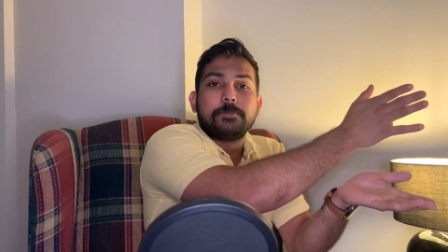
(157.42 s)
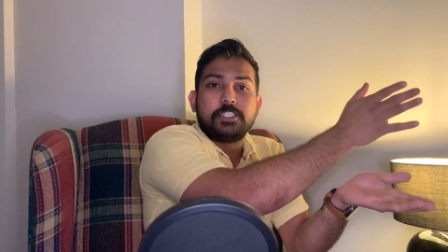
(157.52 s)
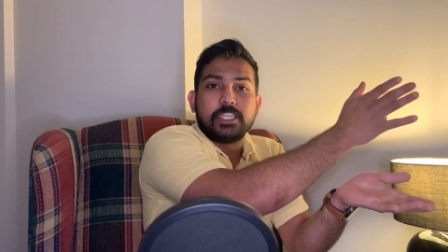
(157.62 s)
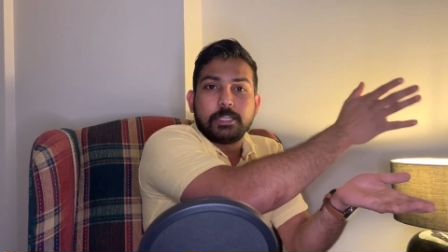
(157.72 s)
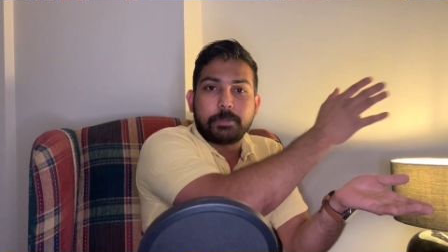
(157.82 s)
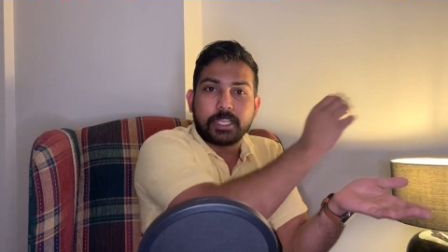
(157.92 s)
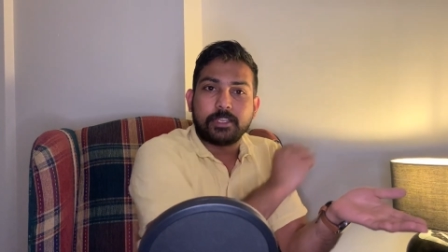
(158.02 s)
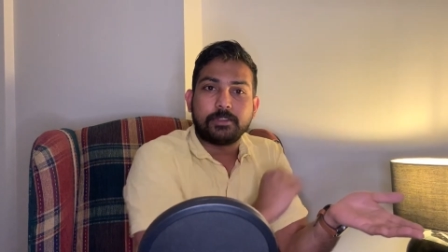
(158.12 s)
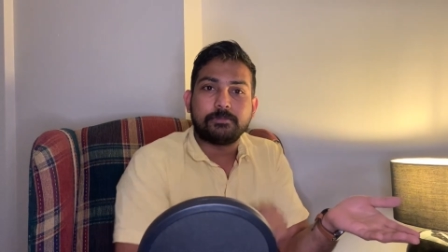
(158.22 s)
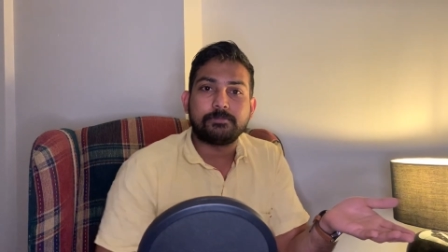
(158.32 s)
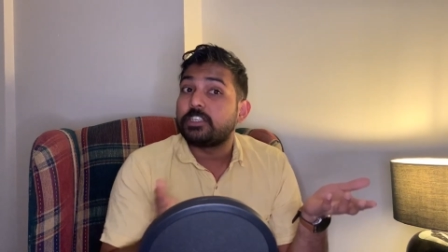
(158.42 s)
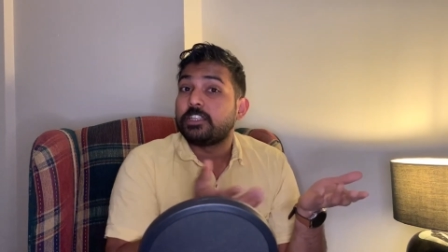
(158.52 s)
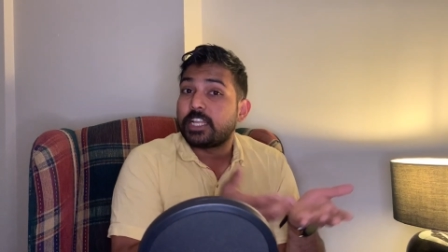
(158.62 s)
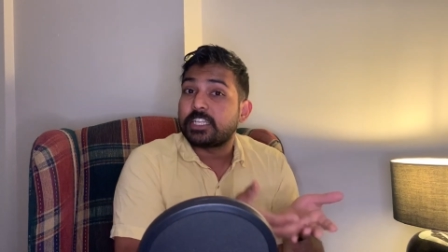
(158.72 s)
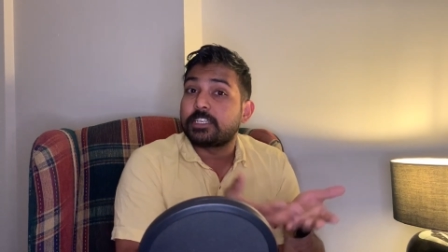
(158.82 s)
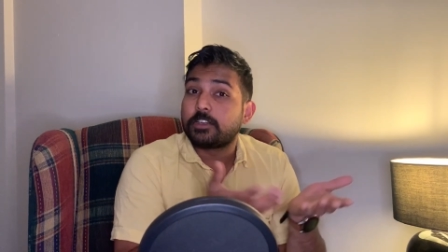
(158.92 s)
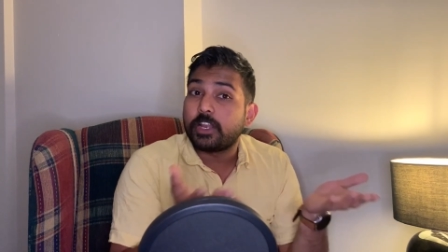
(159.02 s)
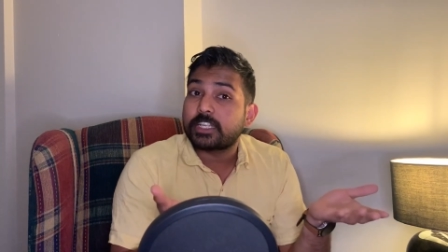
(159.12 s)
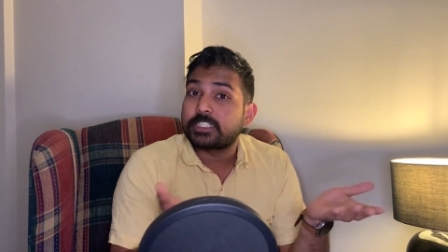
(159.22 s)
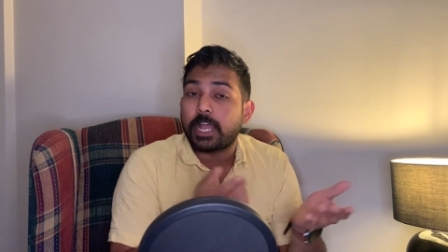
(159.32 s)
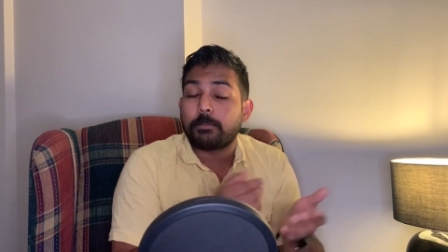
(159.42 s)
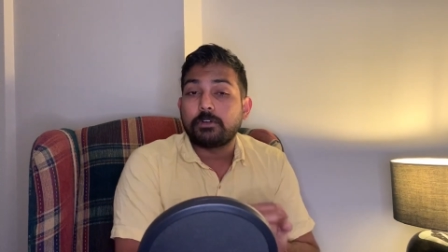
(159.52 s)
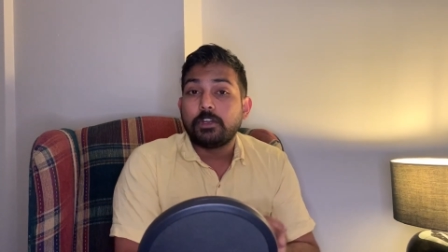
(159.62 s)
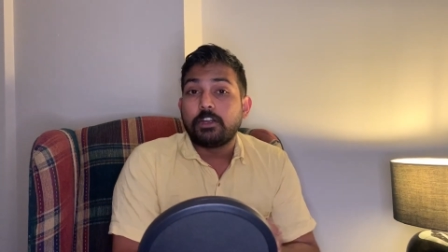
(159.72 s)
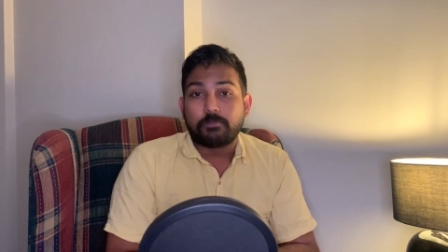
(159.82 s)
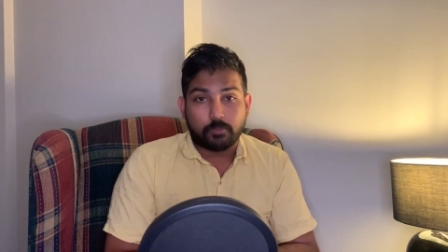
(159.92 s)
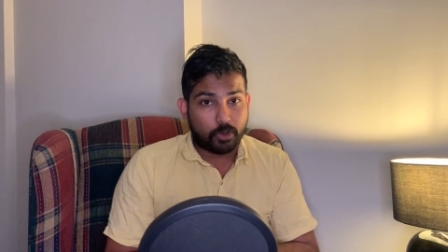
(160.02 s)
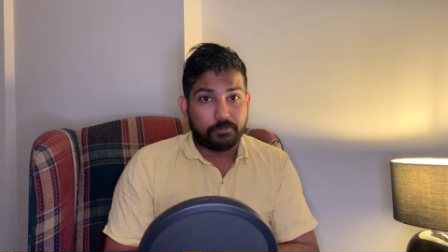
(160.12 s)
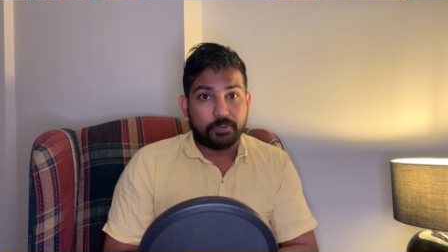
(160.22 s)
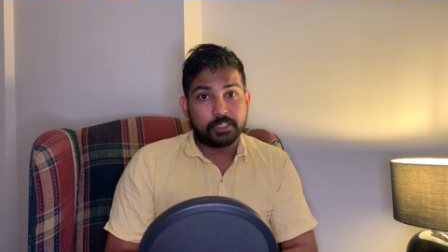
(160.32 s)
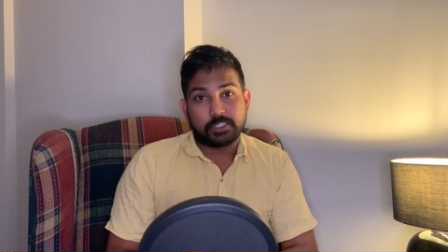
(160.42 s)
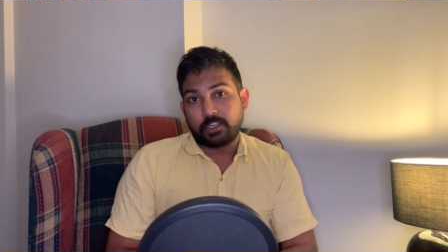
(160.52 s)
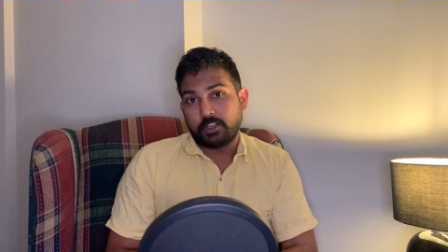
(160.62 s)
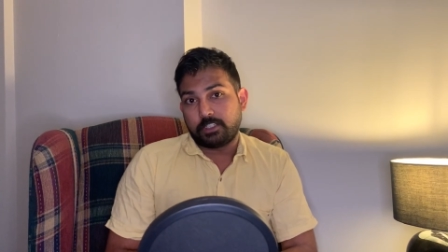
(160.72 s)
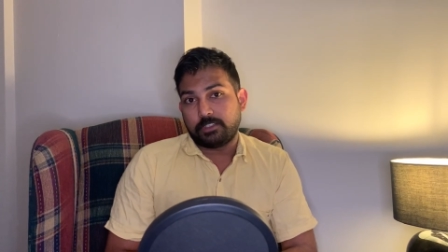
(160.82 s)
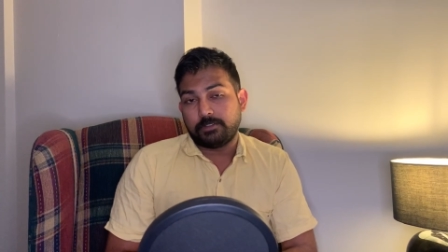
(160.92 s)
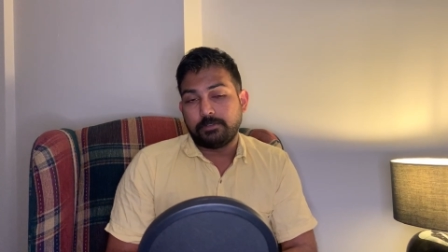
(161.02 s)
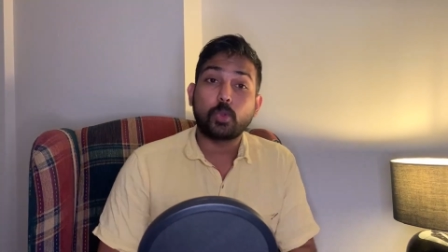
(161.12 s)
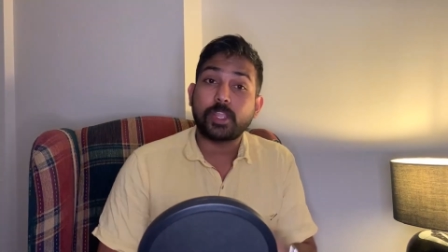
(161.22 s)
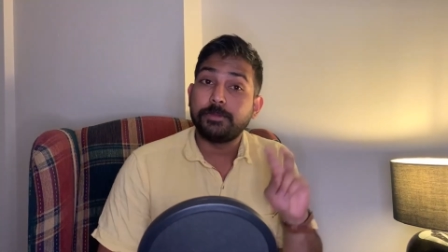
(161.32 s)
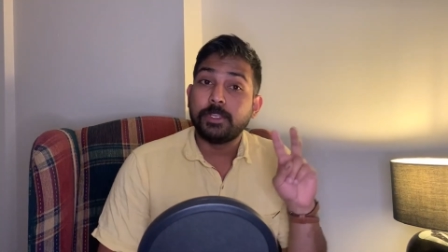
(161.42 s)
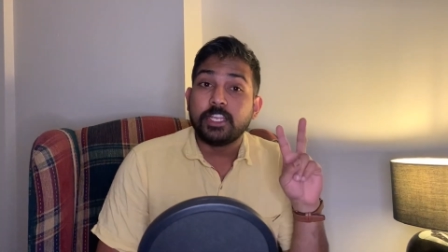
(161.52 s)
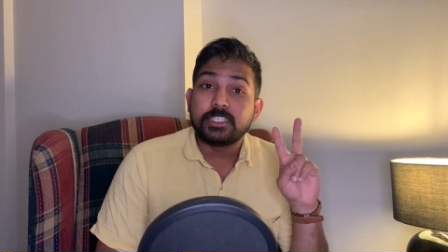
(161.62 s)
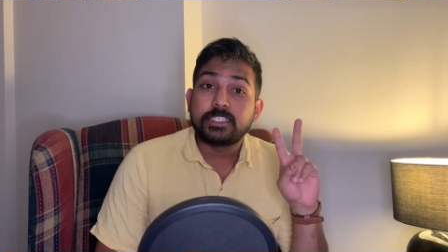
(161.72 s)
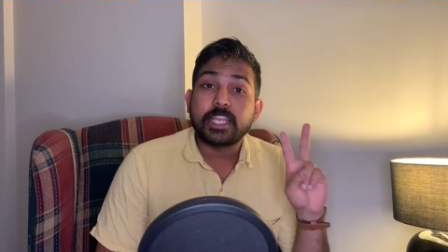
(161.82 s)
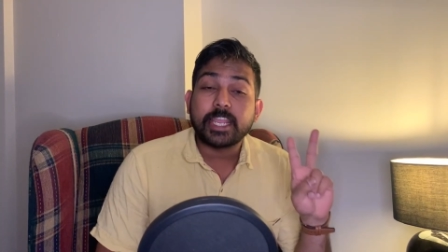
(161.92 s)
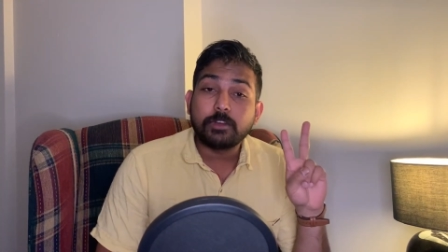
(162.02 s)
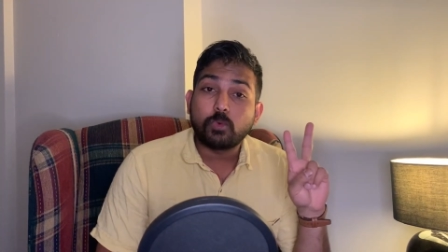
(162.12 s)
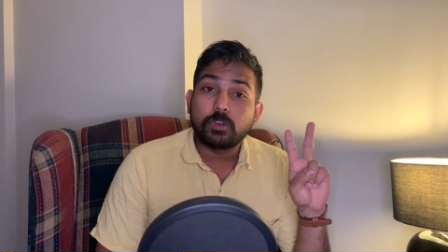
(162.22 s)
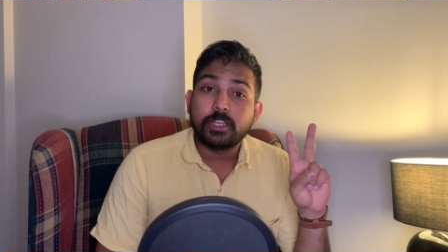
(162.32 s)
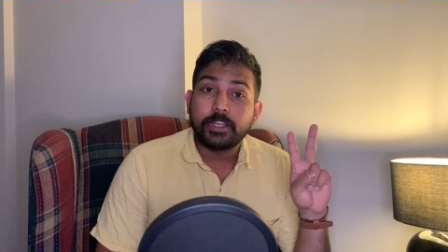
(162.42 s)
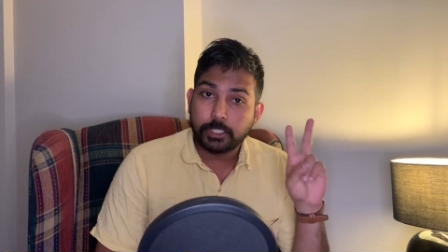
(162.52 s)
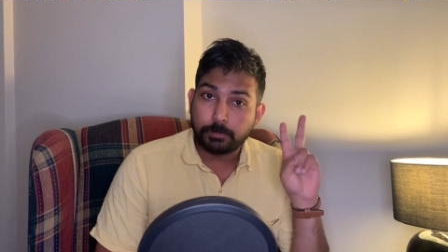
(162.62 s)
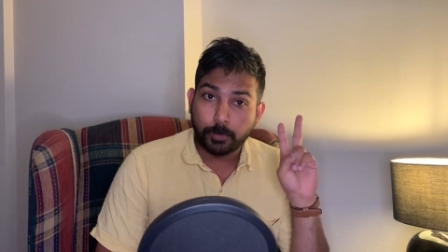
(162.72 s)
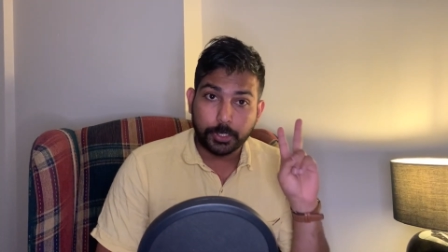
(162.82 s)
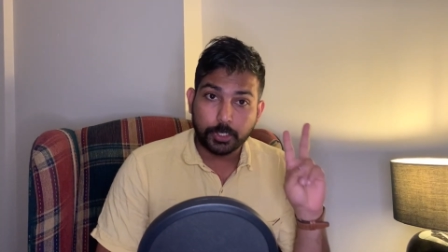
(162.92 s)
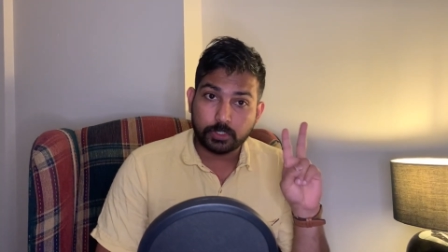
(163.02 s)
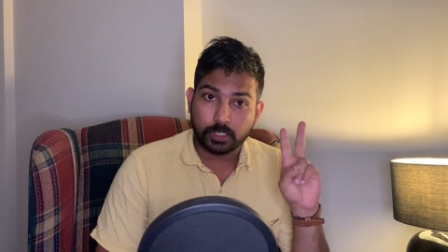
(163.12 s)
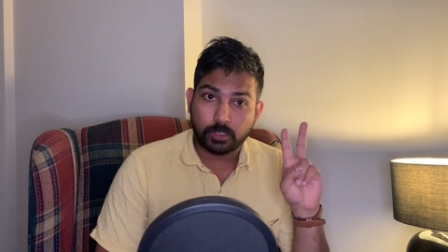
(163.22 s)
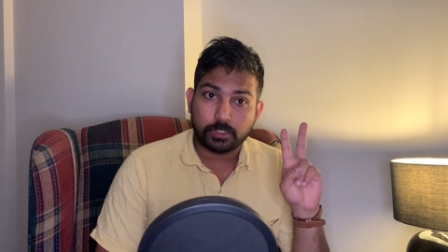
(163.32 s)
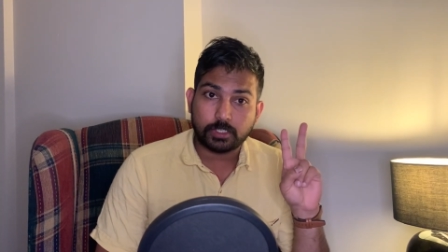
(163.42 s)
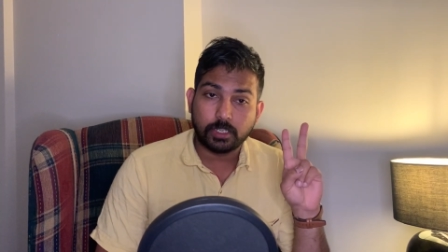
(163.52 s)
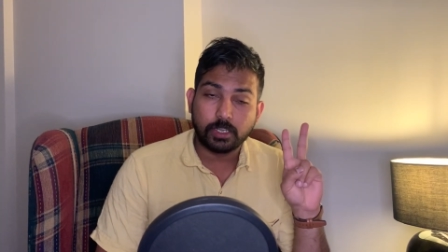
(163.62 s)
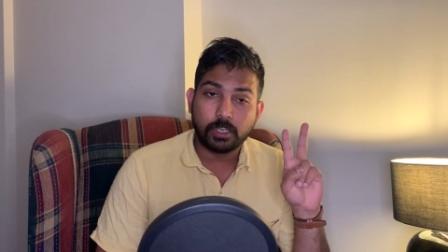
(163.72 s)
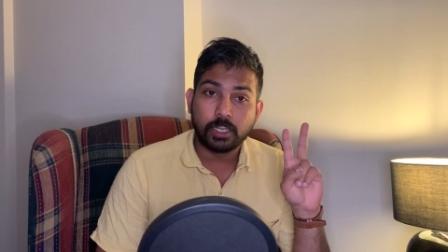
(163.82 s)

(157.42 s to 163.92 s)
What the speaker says: GDP. That's a good example for a finished goods. Second one is produced goods.